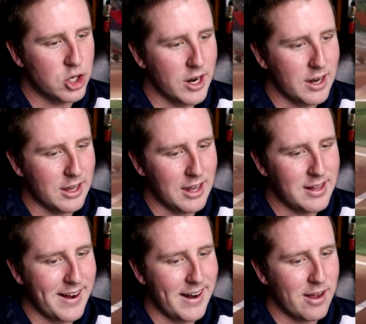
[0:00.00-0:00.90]
trying to get
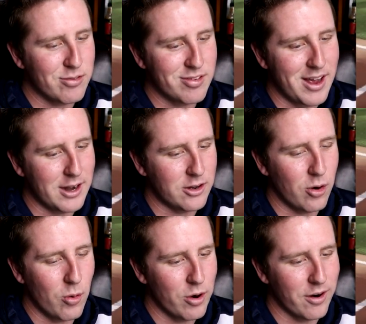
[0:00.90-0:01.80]
that outside
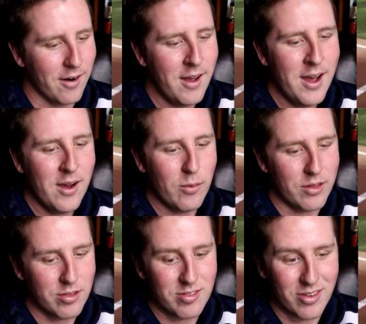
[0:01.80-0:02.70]
corner
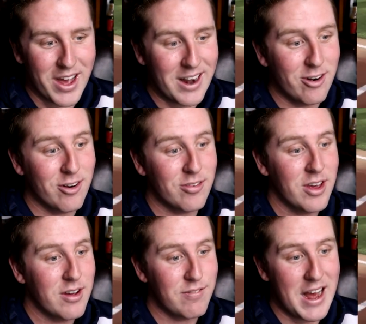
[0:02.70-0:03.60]
with sliders,
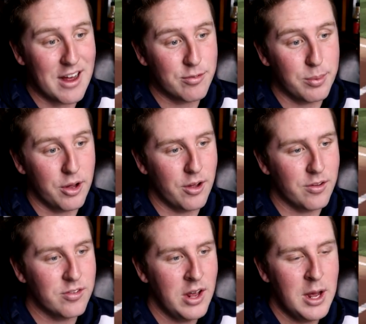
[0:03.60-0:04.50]

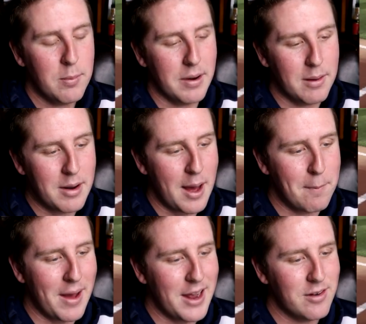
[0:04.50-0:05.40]
fastballs, but I'm
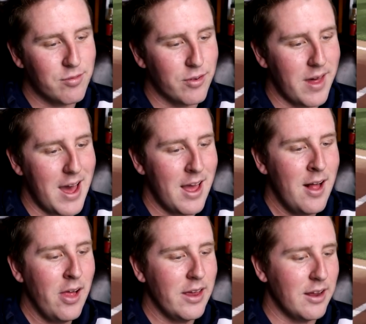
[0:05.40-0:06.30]
not biting for that.
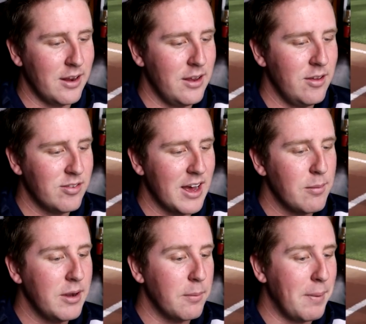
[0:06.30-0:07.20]
He's
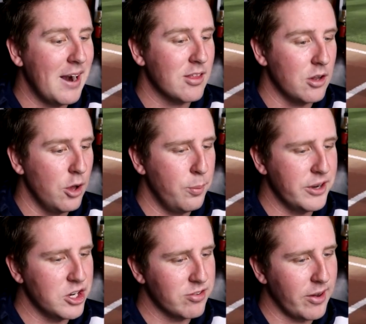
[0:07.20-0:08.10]
got me to bite at the low
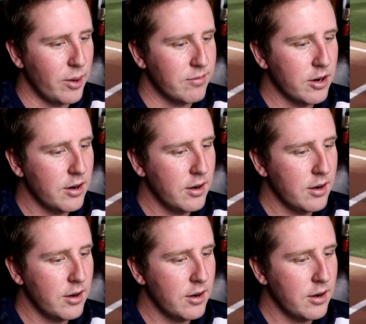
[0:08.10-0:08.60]
pitches, however.